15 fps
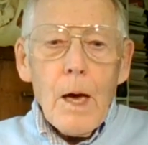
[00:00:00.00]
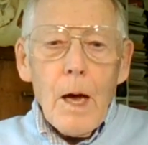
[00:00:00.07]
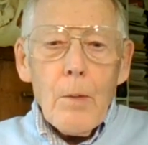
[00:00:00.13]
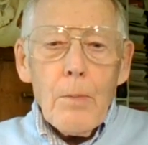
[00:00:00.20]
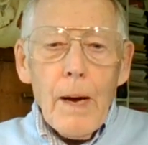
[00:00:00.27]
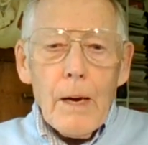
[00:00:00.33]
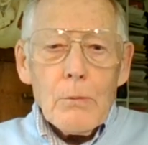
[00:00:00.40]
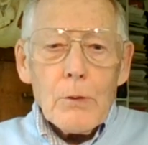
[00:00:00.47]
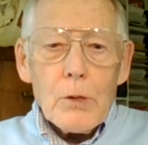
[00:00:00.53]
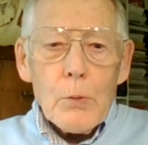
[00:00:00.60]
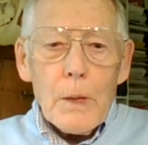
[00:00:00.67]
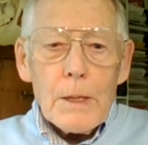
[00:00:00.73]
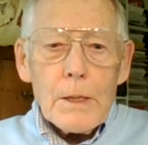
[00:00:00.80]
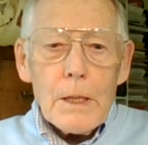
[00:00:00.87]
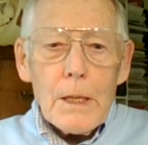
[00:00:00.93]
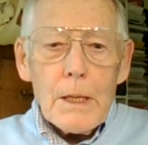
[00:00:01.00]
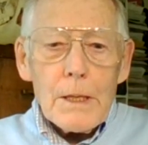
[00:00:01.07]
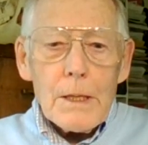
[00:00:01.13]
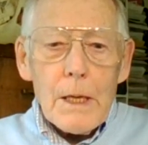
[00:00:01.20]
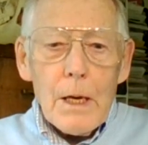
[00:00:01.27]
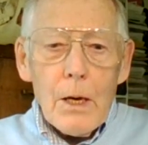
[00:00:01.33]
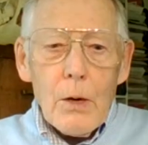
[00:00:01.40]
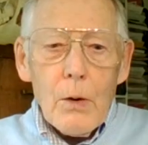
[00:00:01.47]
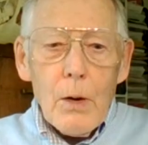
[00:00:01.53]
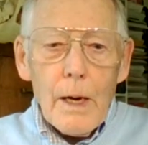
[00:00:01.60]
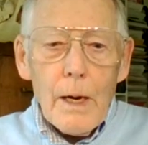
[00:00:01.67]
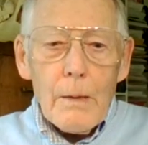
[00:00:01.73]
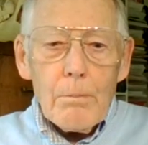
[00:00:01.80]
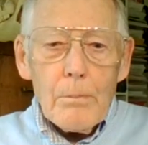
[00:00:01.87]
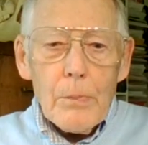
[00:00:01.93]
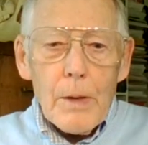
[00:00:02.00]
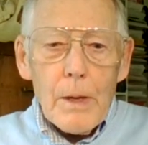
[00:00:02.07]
About 20 years ago, I